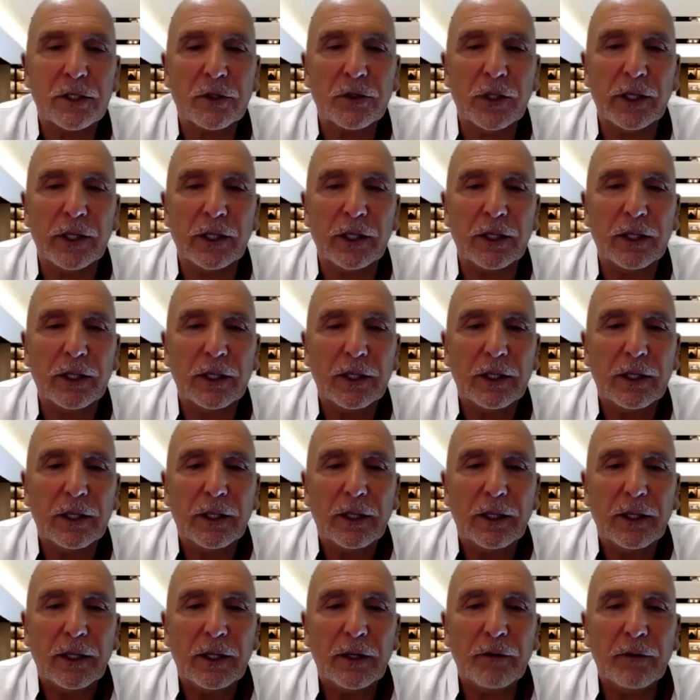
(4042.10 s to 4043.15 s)
I think
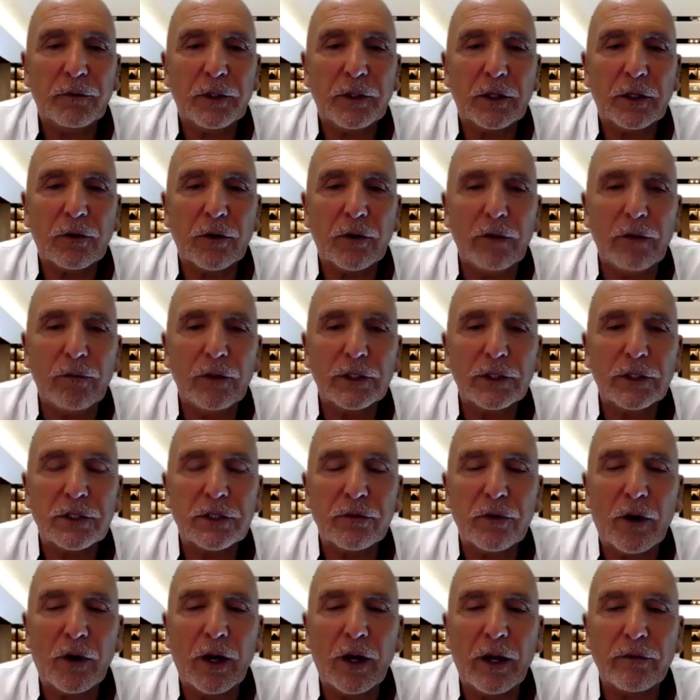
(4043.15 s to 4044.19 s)
if the grieving
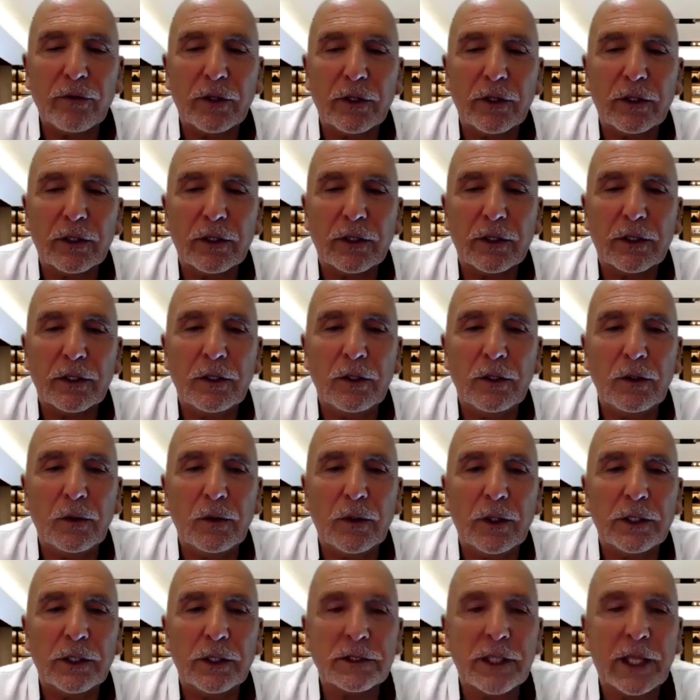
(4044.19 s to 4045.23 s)
survivor who
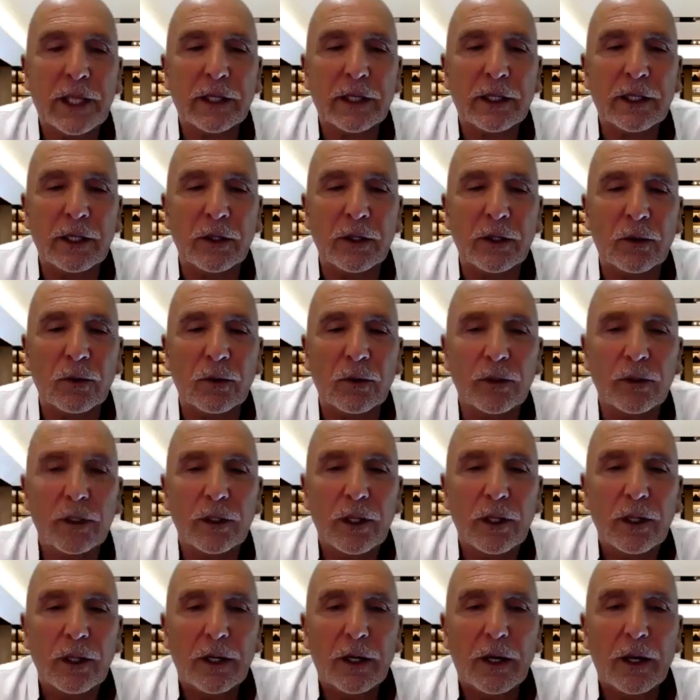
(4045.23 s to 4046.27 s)
has that guilt
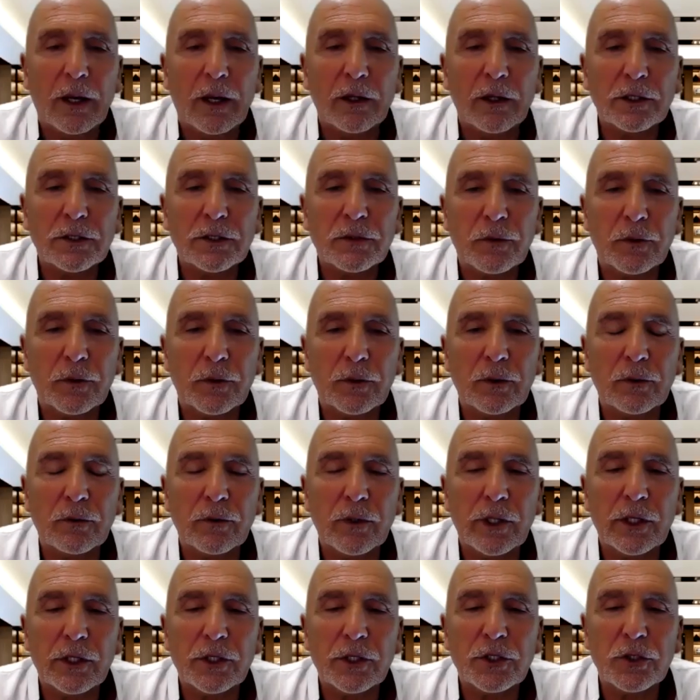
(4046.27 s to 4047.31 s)
asks for
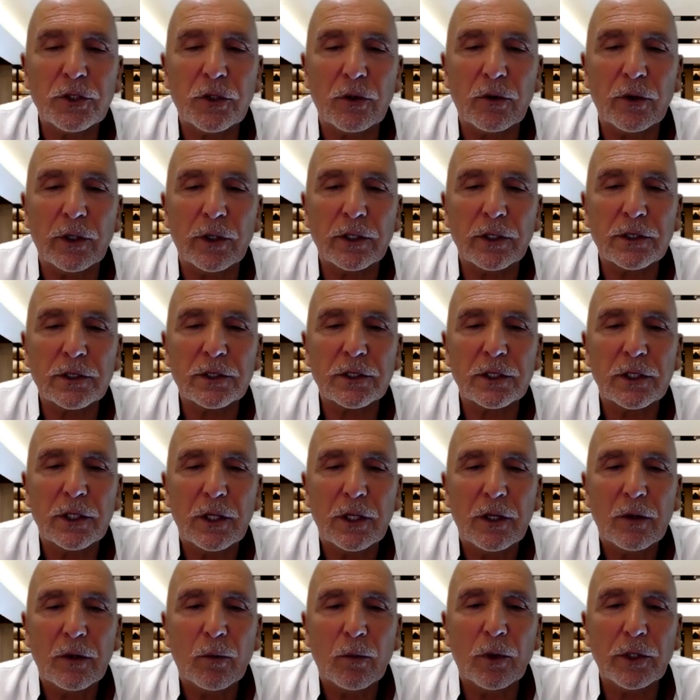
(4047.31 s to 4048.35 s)
reassurance,
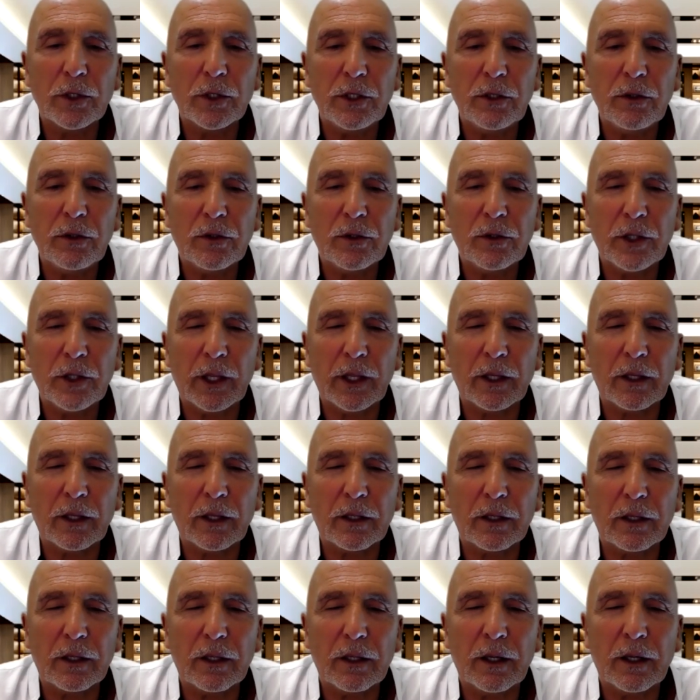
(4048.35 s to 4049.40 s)
what do you
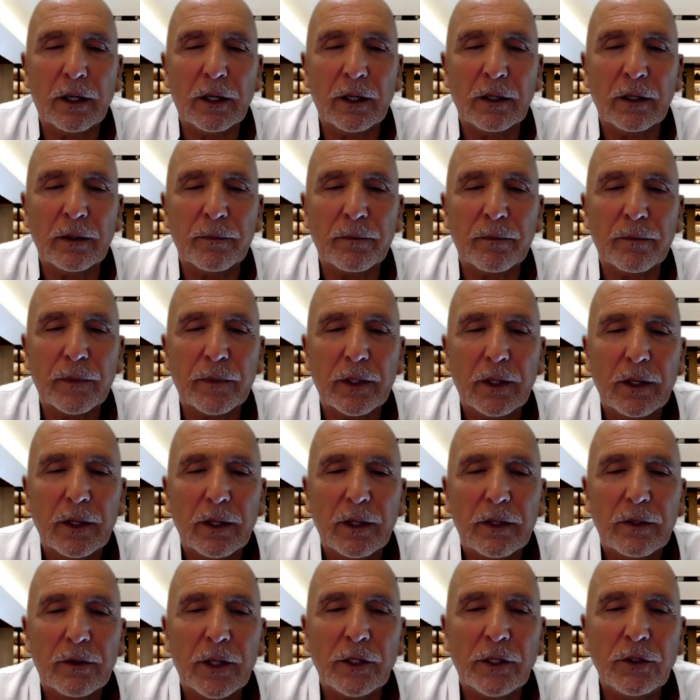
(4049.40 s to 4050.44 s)
think? Then
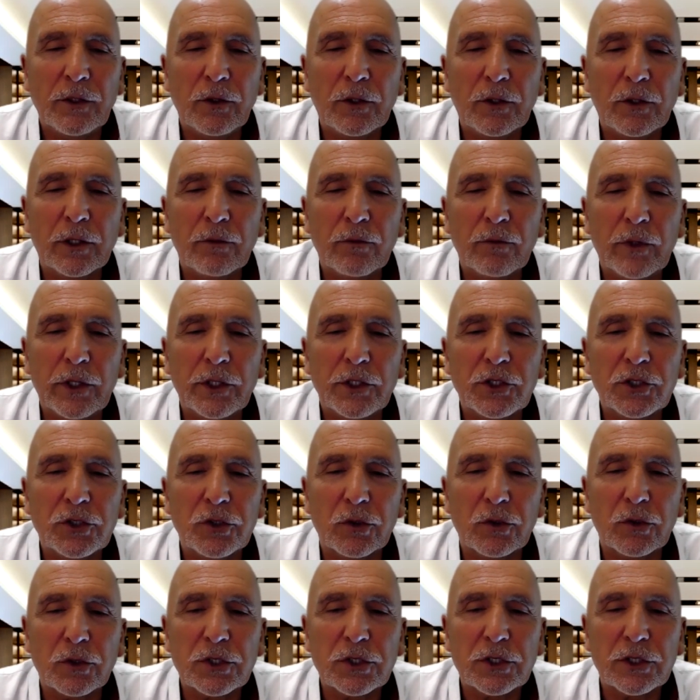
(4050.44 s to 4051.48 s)
you can
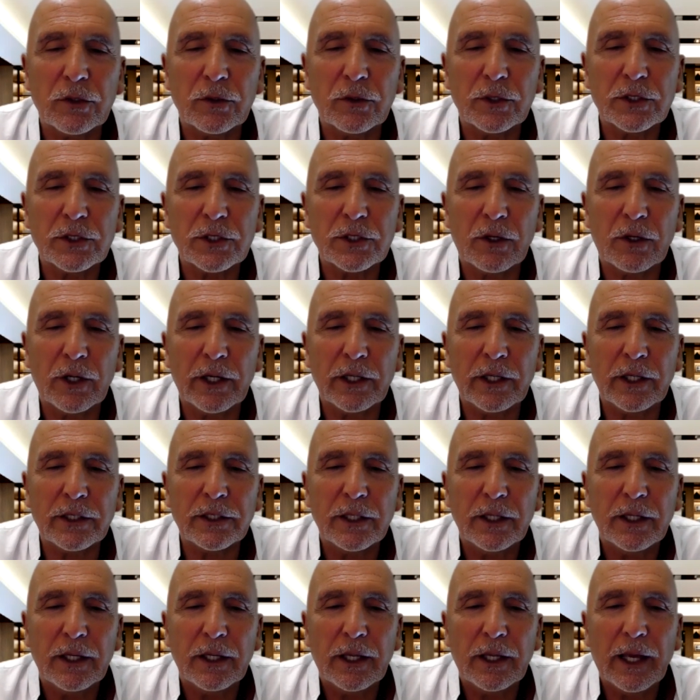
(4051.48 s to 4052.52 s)
reassure suicide
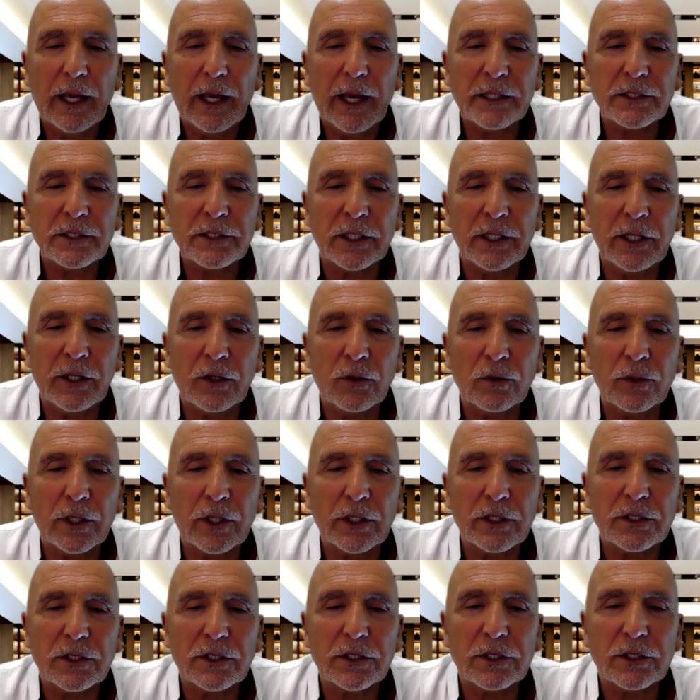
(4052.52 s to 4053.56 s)
as an
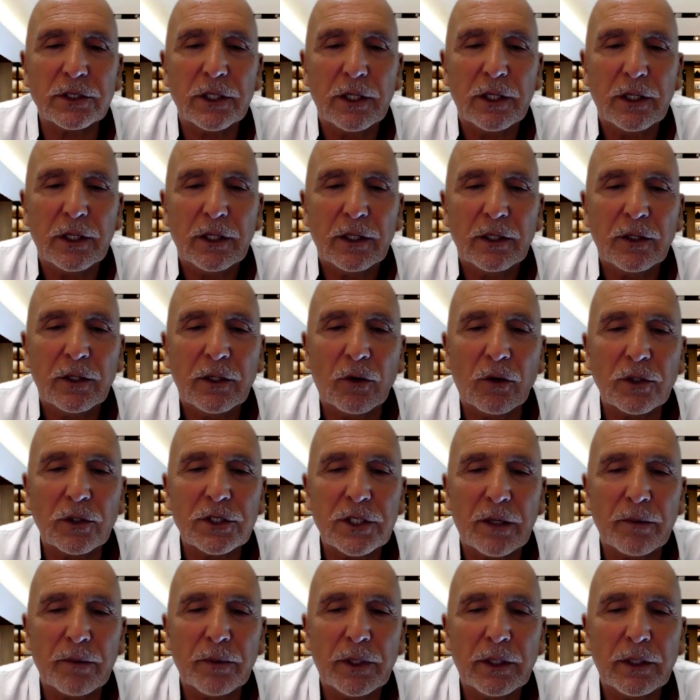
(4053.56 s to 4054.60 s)
illness, not
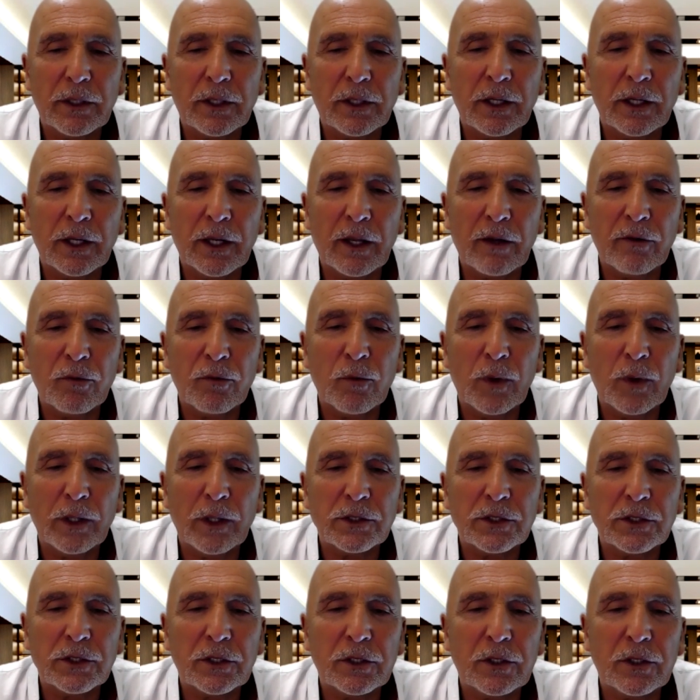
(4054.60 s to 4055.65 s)
something that the loved
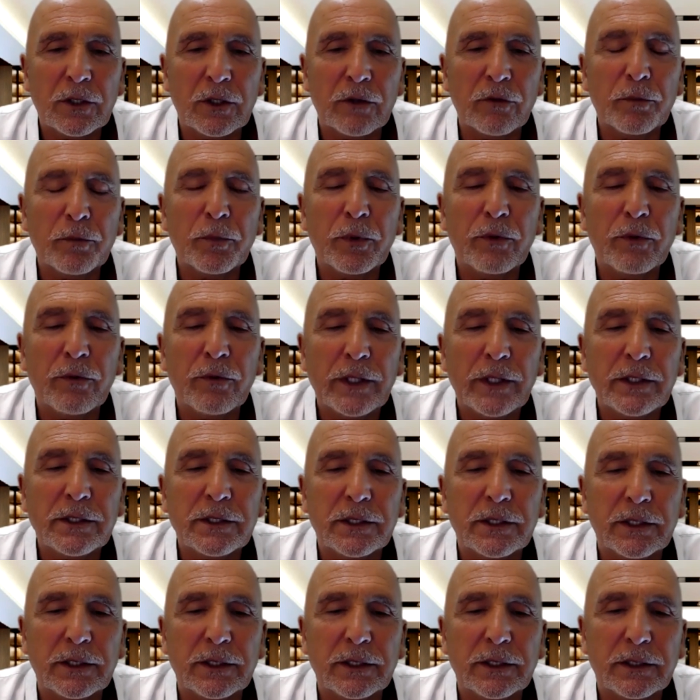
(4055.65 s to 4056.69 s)
ones could have
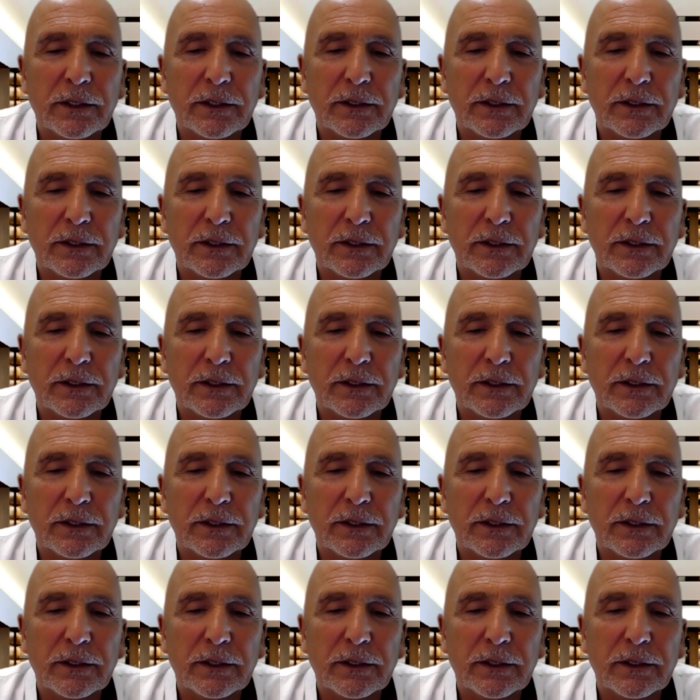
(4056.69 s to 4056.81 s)
prevented.